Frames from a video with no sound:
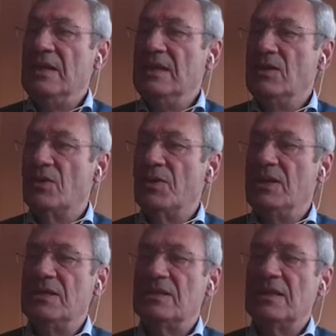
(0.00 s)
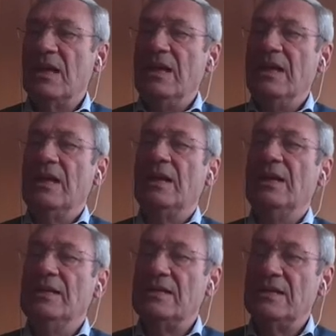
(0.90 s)
increase in
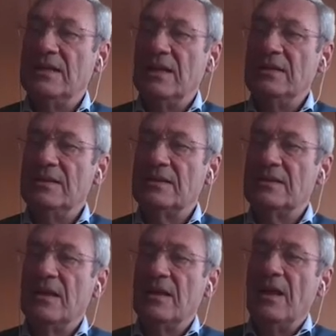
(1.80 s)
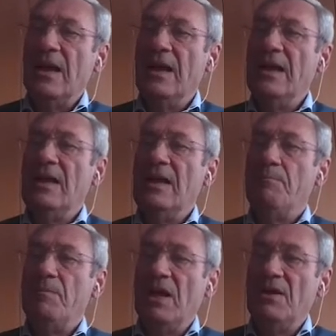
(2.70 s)
incidence in
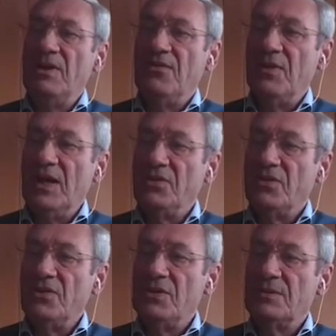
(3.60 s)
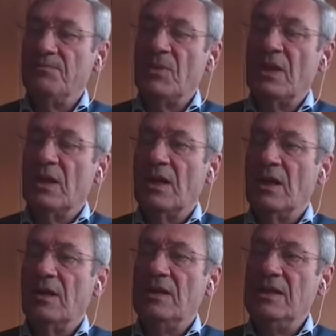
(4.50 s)
pelvic fractures.
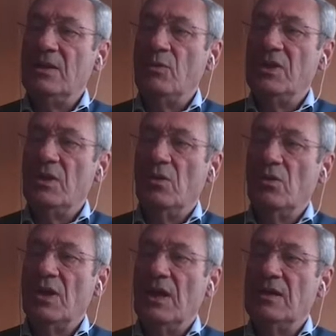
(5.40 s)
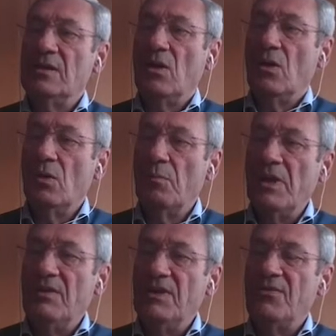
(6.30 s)
Here we look at all
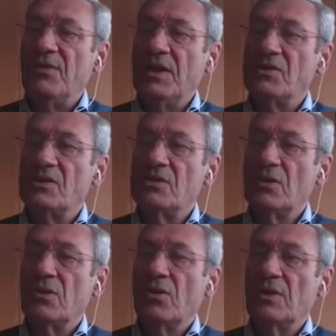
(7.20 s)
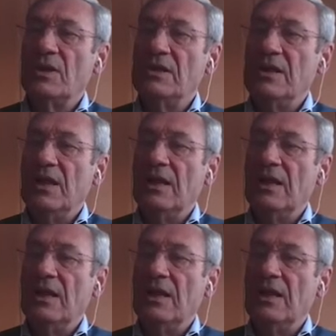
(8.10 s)
pelvic fractures, not only the